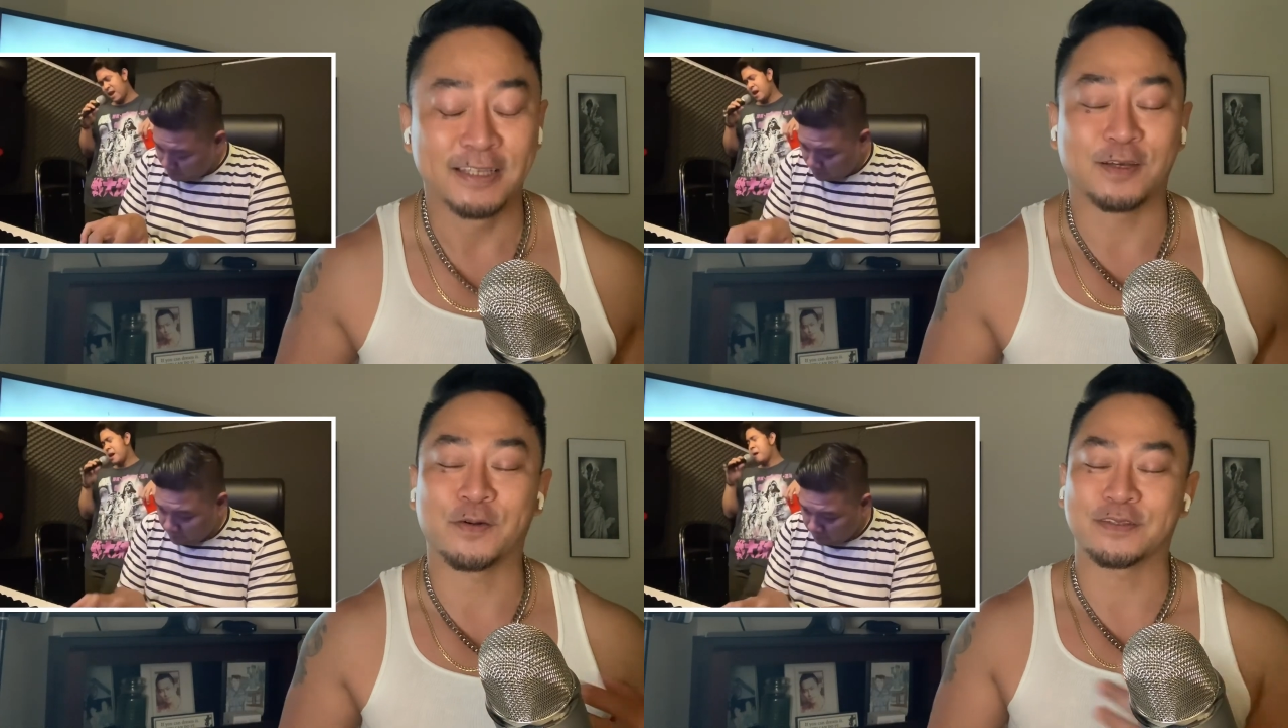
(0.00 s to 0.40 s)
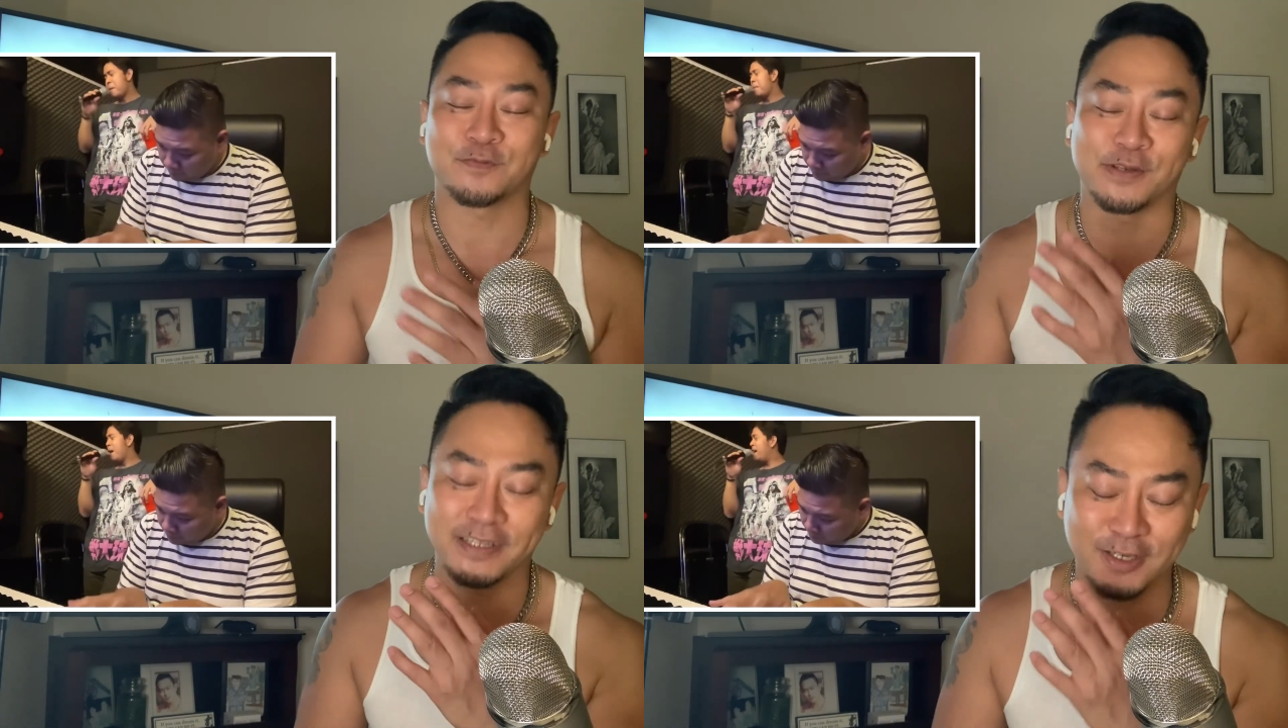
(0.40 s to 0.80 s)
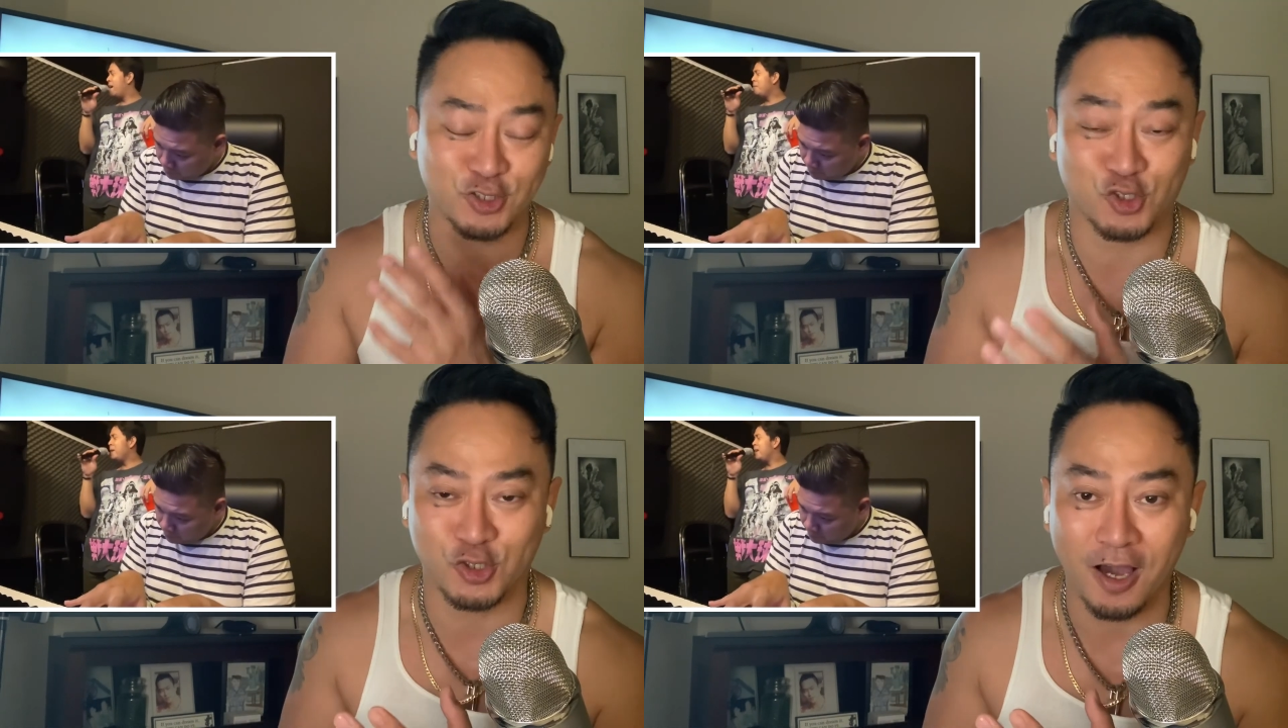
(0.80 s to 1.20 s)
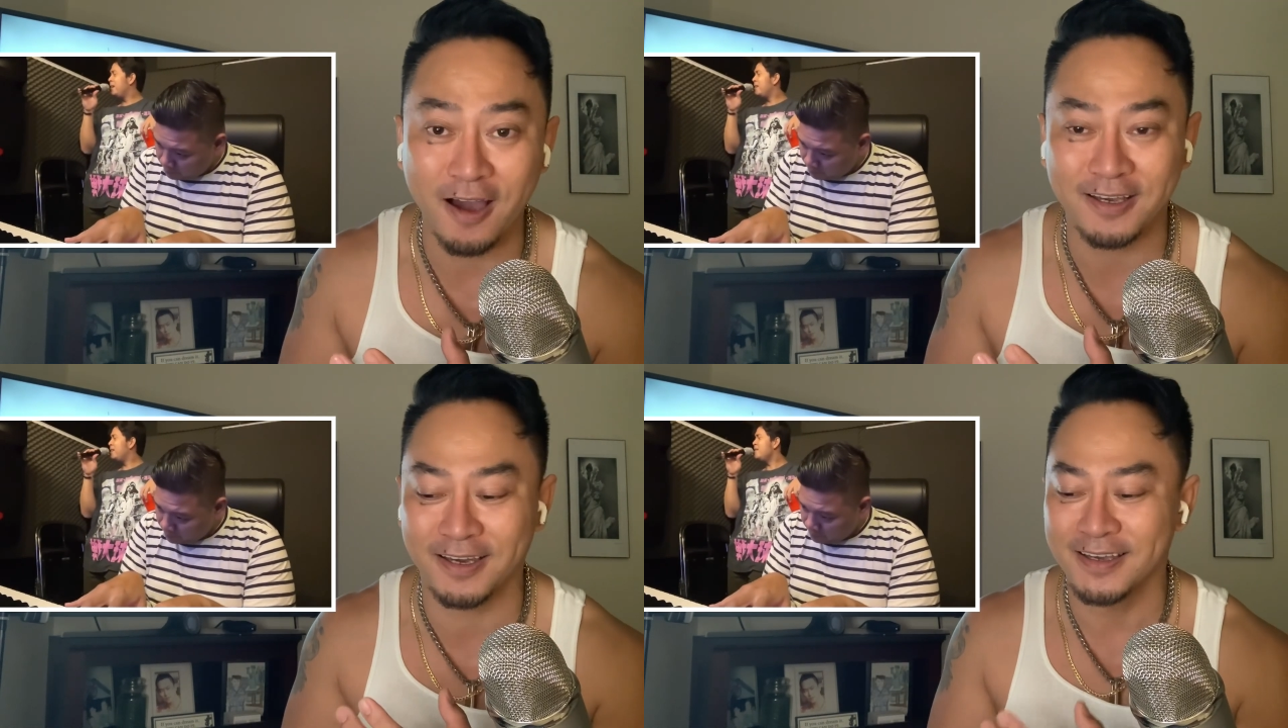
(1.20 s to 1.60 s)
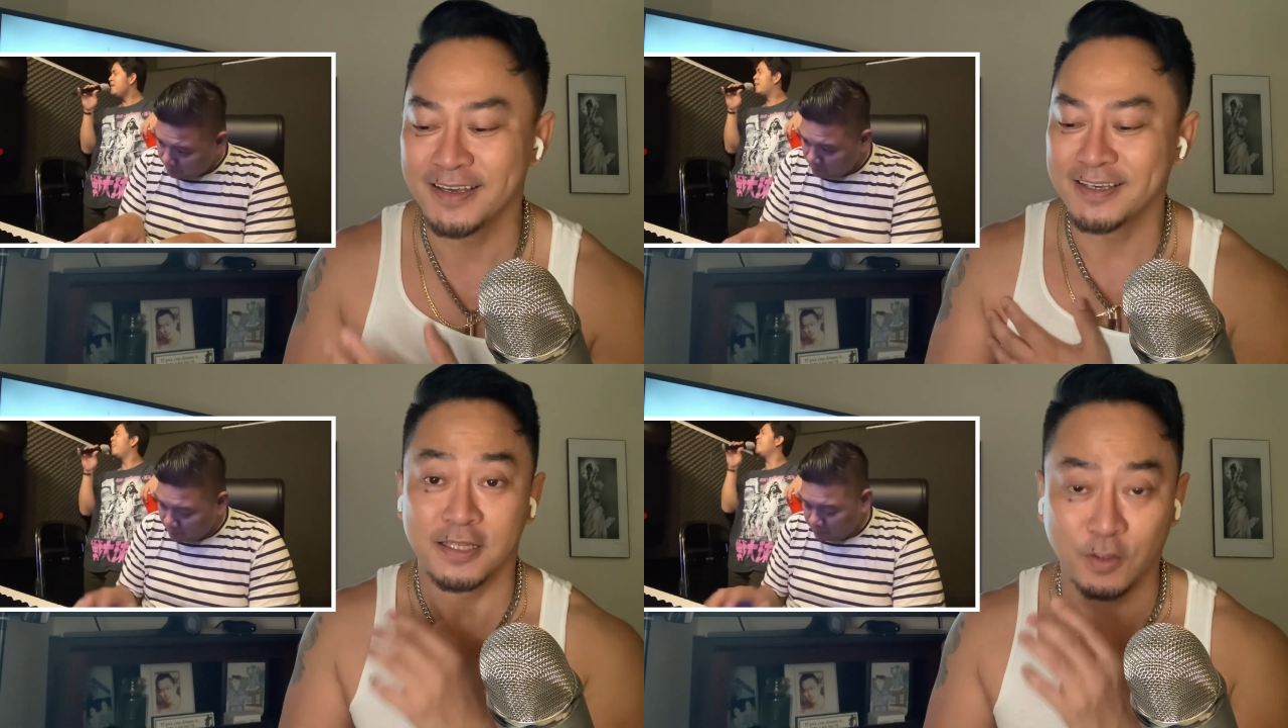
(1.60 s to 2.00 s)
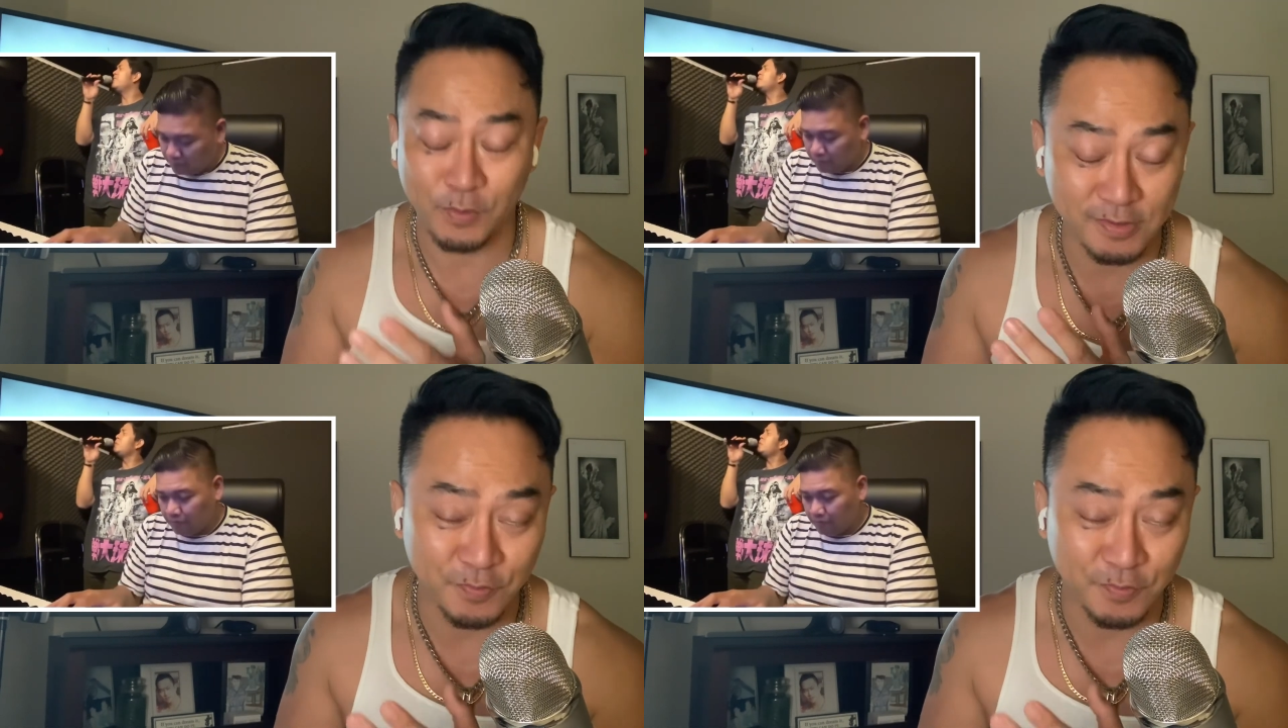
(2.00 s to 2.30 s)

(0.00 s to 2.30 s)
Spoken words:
That was really a shock. That was